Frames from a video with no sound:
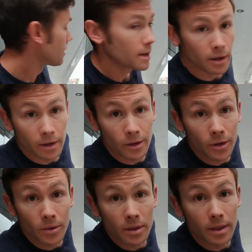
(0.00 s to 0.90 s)
then I'm going
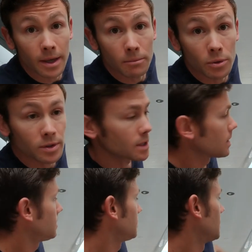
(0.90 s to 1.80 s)
to do the inboard
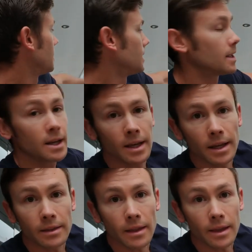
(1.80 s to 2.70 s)
sides
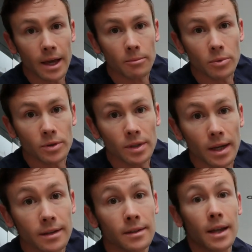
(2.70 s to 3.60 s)
and then the outboard
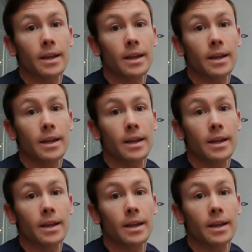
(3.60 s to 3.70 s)
sides.